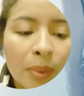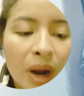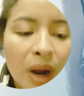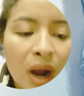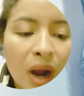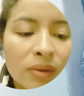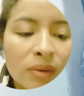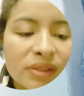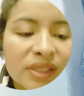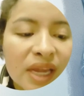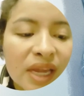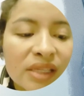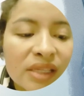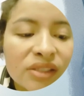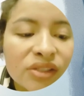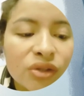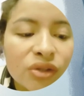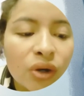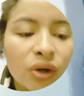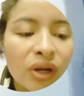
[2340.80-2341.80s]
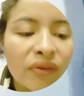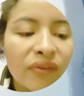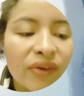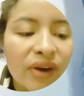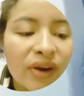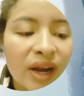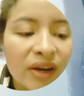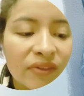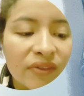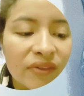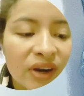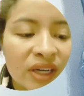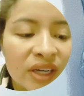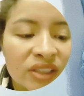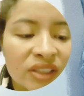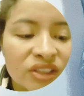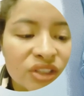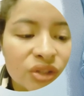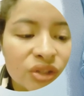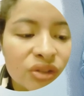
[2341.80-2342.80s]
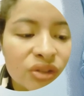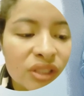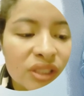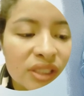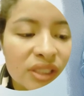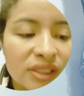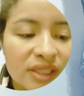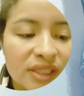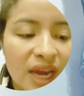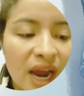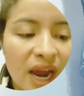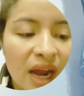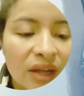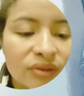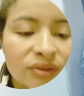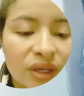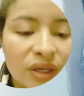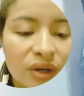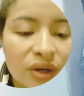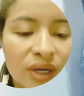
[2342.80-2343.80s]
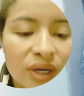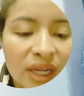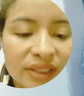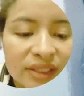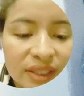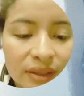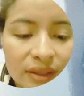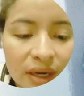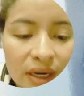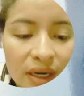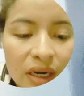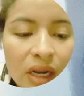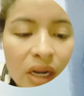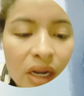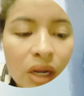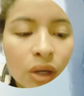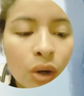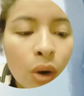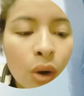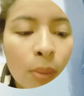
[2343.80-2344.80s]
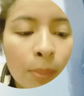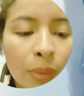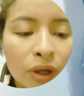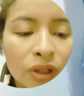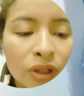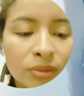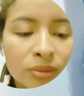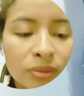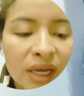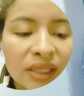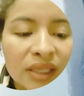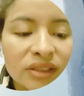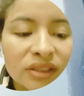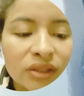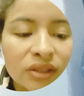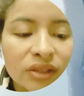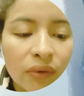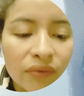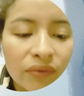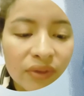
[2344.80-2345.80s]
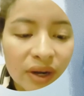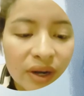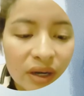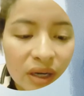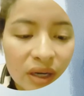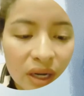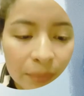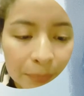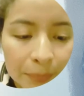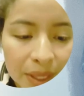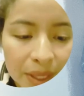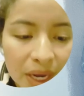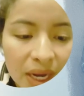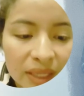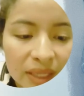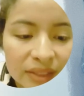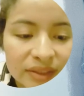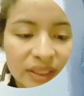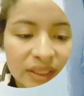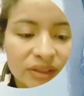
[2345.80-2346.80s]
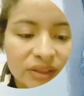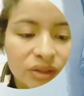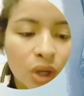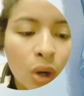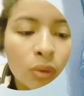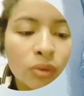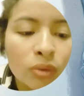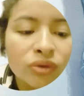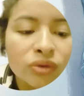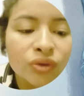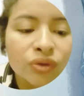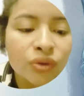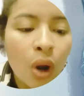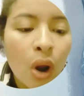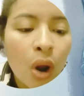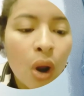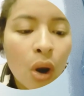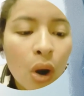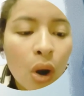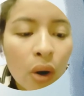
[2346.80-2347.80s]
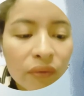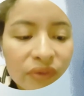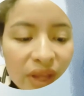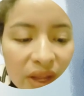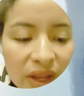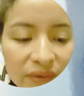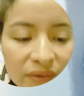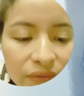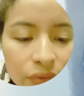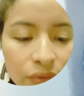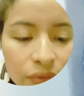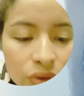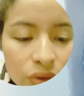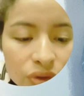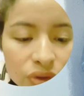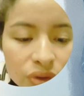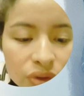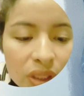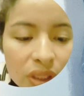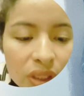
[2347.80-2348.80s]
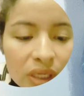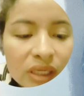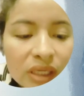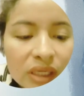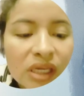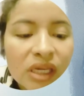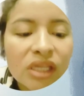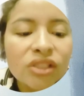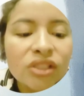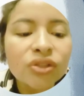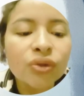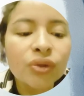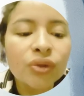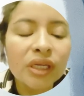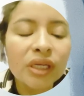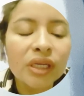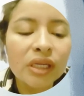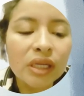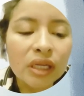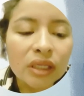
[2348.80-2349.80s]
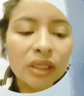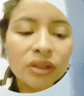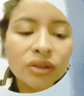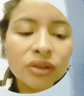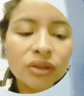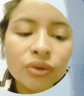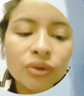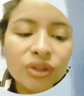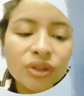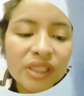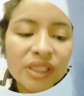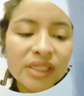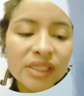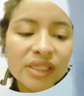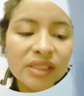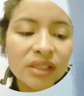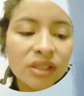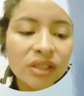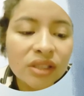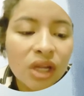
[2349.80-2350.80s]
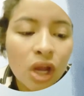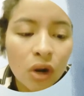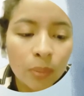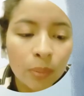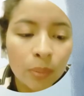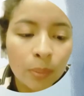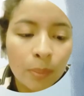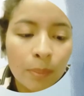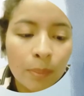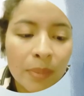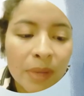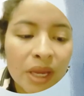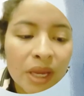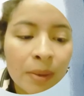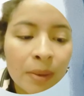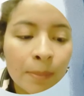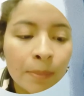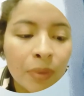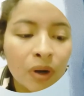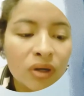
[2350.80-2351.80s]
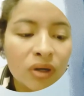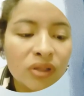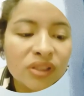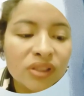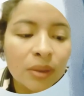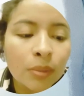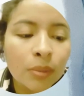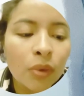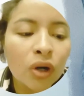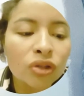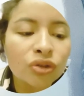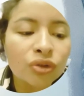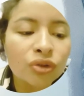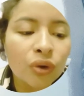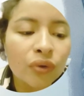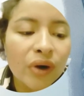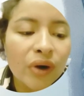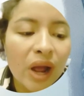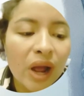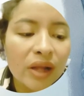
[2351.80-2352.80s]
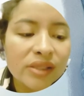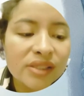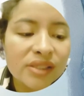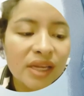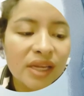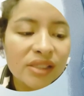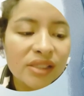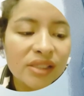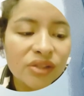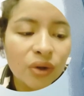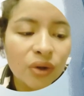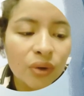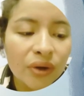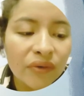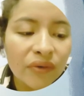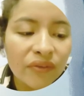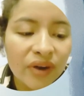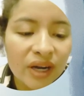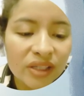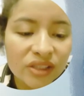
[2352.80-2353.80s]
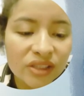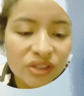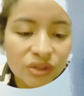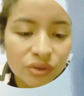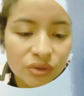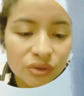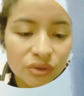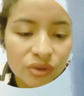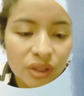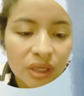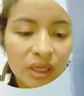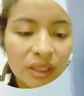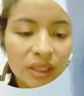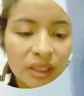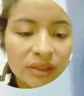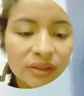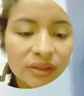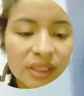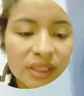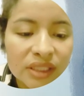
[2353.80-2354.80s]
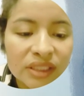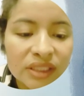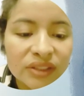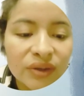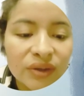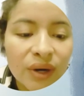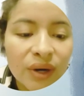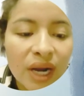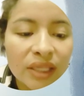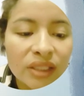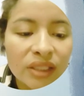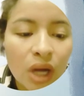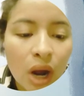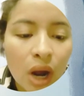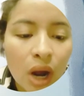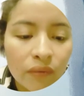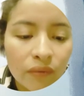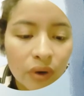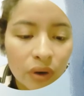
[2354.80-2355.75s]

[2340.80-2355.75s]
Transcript: sensory functions in the anterolateral compartments of the leg and the dorsum of the foot. Injury due to this nerve impairs the motor and sensory functions described above.